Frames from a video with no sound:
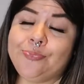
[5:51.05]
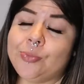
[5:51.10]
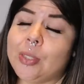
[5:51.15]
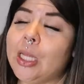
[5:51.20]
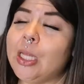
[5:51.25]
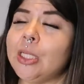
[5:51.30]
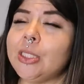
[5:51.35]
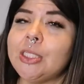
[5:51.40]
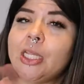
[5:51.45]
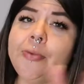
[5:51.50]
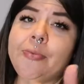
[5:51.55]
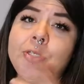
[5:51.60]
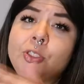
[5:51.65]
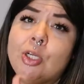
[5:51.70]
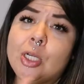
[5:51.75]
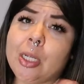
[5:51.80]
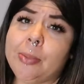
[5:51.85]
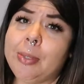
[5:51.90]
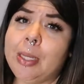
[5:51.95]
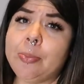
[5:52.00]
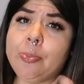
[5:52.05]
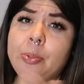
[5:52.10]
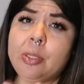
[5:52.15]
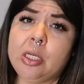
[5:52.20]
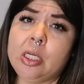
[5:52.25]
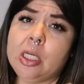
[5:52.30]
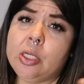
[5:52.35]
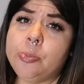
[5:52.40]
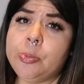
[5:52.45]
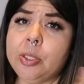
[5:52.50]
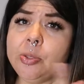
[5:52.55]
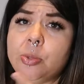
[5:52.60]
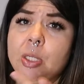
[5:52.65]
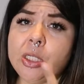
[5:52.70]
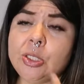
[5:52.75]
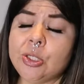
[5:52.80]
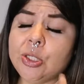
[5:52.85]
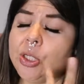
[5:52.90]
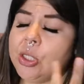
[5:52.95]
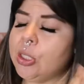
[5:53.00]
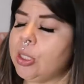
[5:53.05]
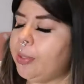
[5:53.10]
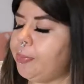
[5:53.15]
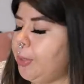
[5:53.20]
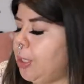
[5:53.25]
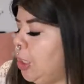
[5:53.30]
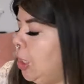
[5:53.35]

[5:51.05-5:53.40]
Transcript: Unless you have a trick about putting them in the washer, girl, let me